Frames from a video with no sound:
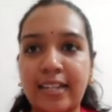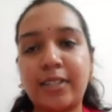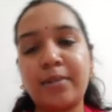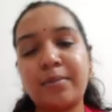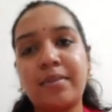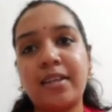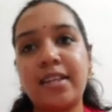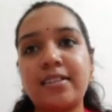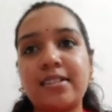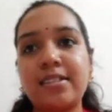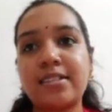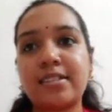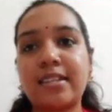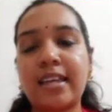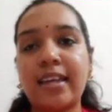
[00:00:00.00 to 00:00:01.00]

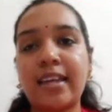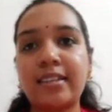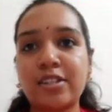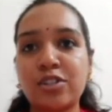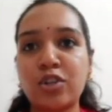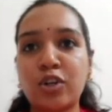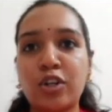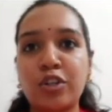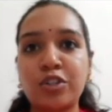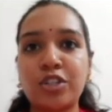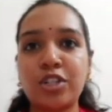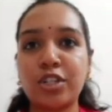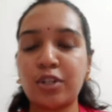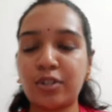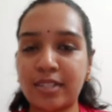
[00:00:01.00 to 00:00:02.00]
means then the
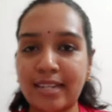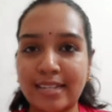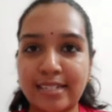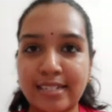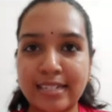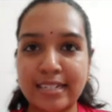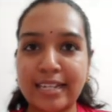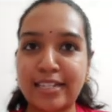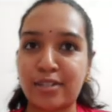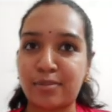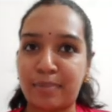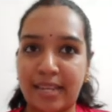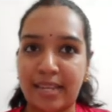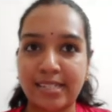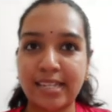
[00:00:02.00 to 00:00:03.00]
solution you tested is
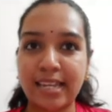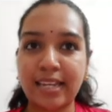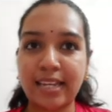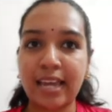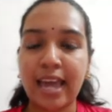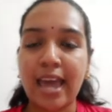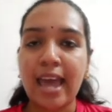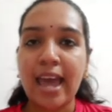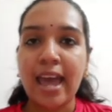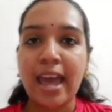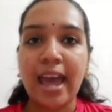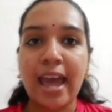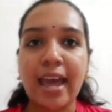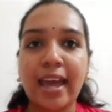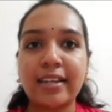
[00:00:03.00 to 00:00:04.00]
basic,
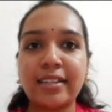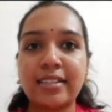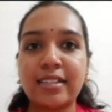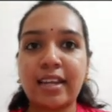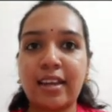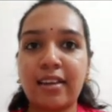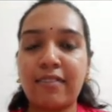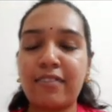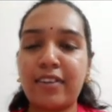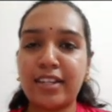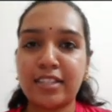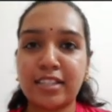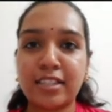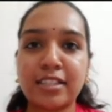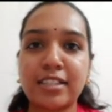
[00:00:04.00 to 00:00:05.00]
and if
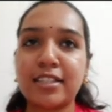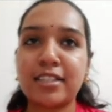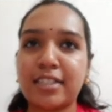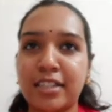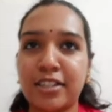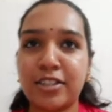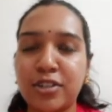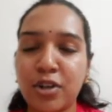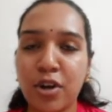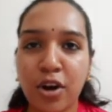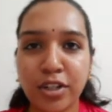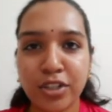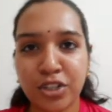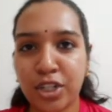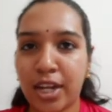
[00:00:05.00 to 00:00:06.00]
it did
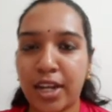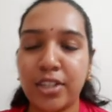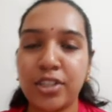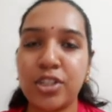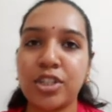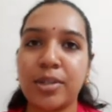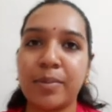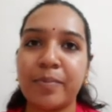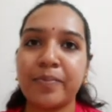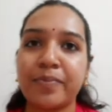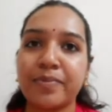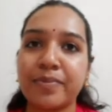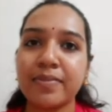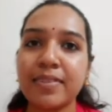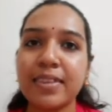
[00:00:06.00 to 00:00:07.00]
not change,
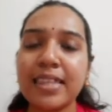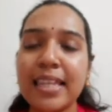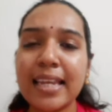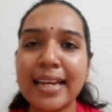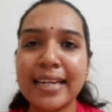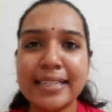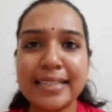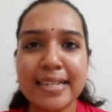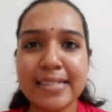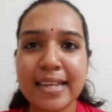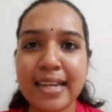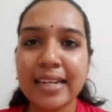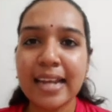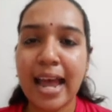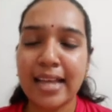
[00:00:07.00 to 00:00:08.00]
it is
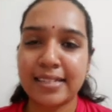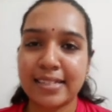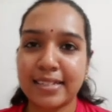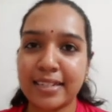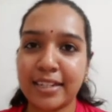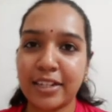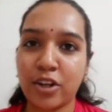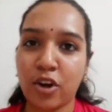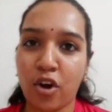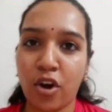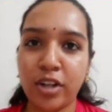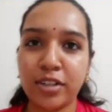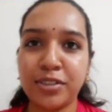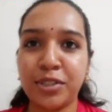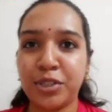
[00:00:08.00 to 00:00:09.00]
an acidic
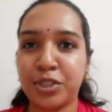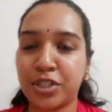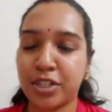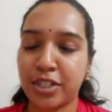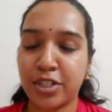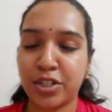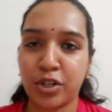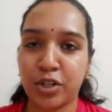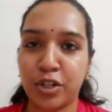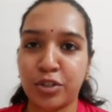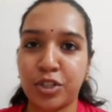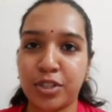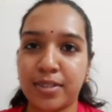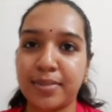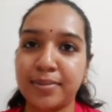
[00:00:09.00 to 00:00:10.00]
or neutral
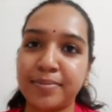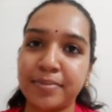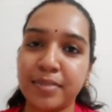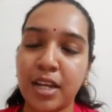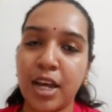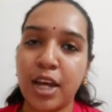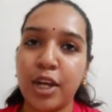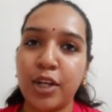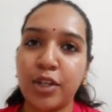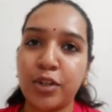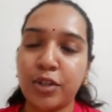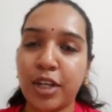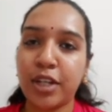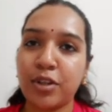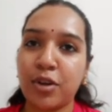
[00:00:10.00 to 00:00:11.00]
solution.
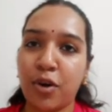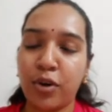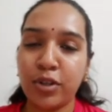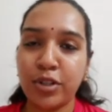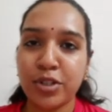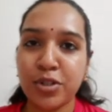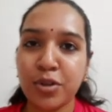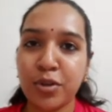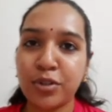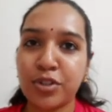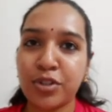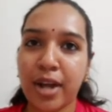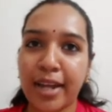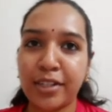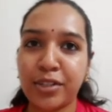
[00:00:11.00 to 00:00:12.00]
You can also
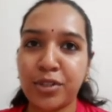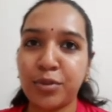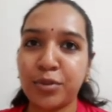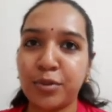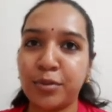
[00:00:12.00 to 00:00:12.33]
try to